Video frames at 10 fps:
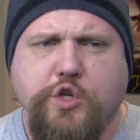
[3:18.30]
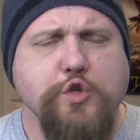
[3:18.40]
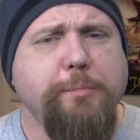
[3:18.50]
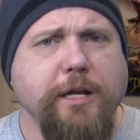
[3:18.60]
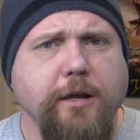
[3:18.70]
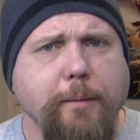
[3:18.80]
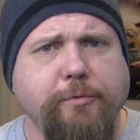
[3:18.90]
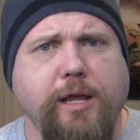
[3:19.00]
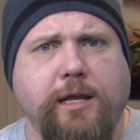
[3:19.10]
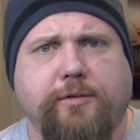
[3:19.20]
There's been an
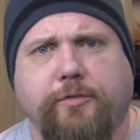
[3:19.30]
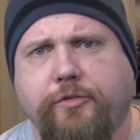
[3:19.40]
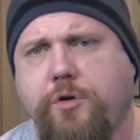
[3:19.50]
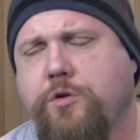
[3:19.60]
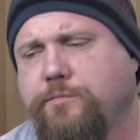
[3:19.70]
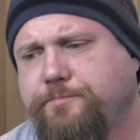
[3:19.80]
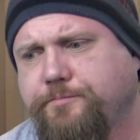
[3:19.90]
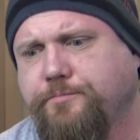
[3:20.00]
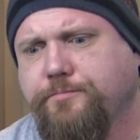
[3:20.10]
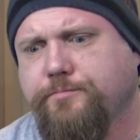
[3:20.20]
update. So
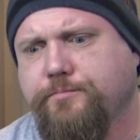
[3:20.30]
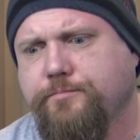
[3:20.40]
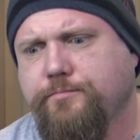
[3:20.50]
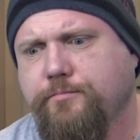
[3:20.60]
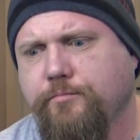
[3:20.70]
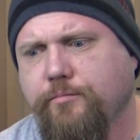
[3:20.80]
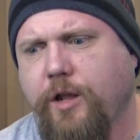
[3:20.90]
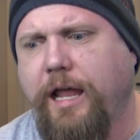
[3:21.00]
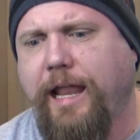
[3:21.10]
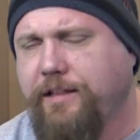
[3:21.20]

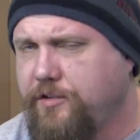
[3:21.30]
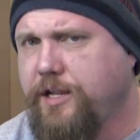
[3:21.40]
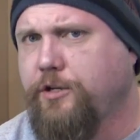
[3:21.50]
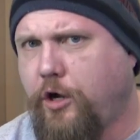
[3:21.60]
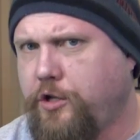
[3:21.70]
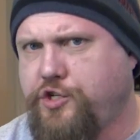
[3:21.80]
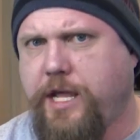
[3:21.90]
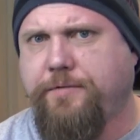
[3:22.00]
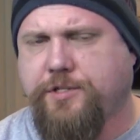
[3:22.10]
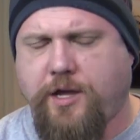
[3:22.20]
I liked the
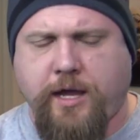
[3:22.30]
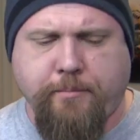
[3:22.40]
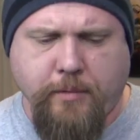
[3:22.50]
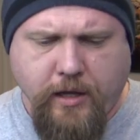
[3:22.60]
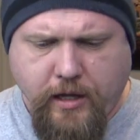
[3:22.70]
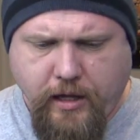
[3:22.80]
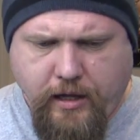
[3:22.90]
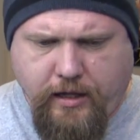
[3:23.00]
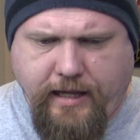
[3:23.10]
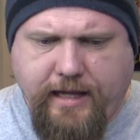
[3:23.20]
technology at the time.
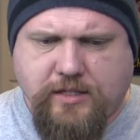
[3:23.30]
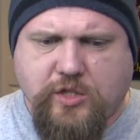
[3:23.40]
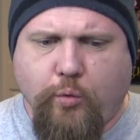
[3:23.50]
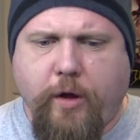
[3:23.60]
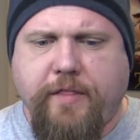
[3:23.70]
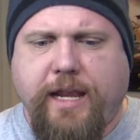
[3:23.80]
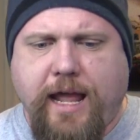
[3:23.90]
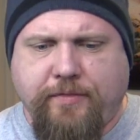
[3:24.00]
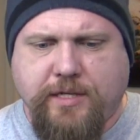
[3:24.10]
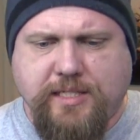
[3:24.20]
It's the one that
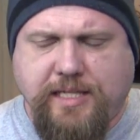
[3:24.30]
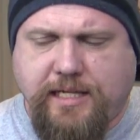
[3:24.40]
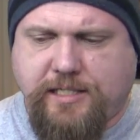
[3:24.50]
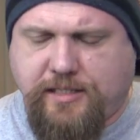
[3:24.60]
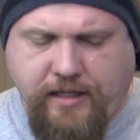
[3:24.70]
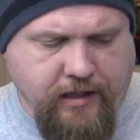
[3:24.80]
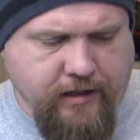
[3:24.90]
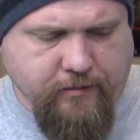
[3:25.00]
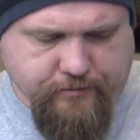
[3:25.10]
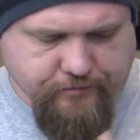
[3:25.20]
had the
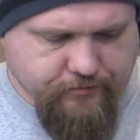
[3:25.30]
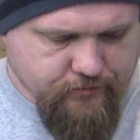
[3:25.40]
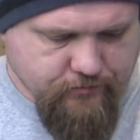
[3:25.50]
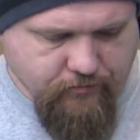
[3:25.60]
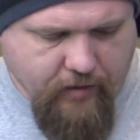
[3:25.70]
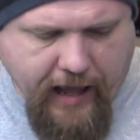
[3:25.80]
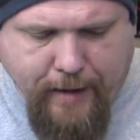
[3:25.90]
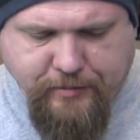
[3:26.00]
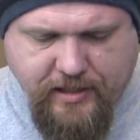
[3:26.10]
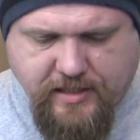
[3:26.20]
16
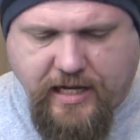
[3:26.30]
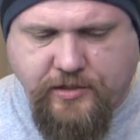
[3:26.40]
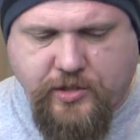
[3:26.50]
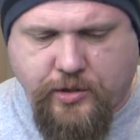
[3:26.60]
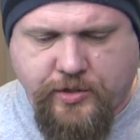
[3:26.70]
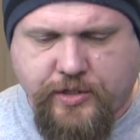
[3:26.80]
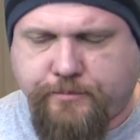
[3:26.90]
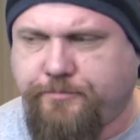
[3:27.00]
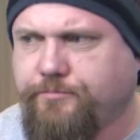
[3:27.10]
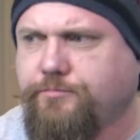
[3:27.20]
haptic sensors
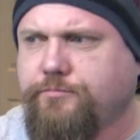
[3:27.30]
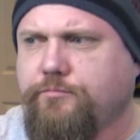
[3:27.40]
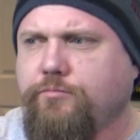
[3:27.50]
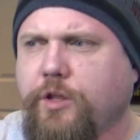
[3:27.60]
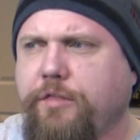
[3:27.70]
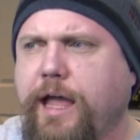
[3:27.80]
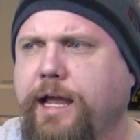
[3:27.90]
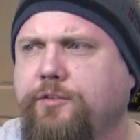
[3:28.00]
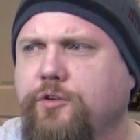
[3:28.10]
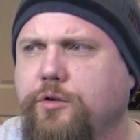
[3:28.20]

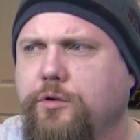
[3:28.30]
that